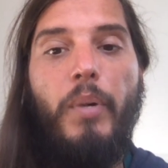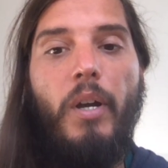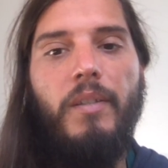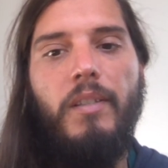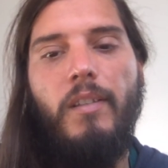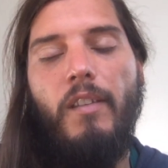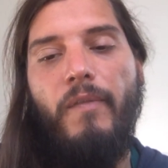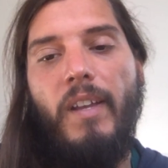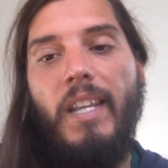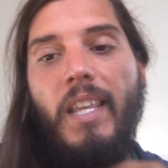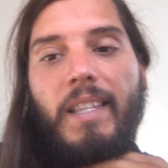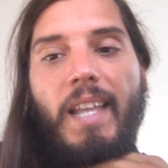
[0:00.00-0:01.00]
positive
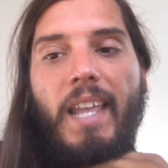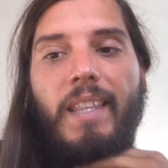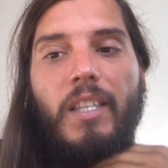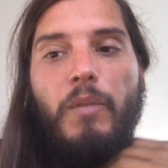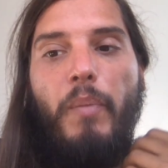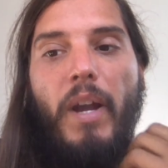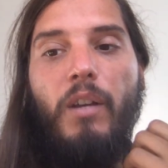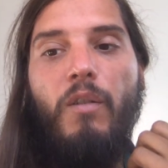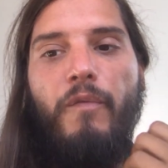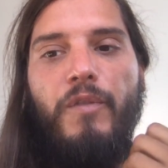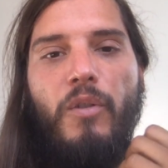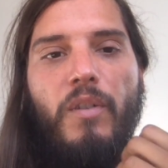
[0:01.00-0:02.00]
and ignite the spark
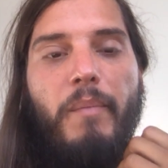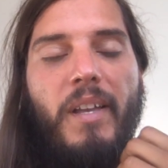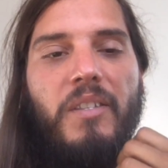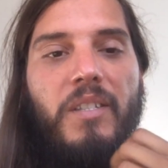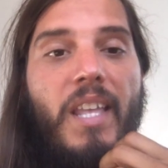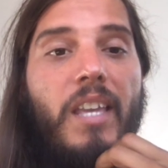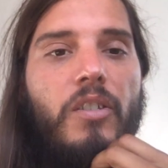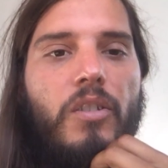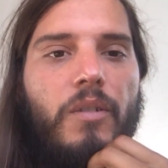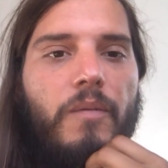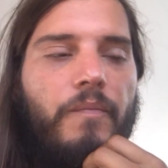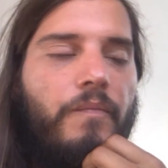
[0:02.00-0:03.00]
of your
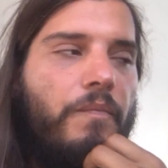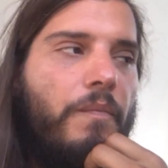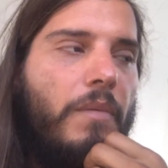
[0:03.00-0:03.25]
imagination,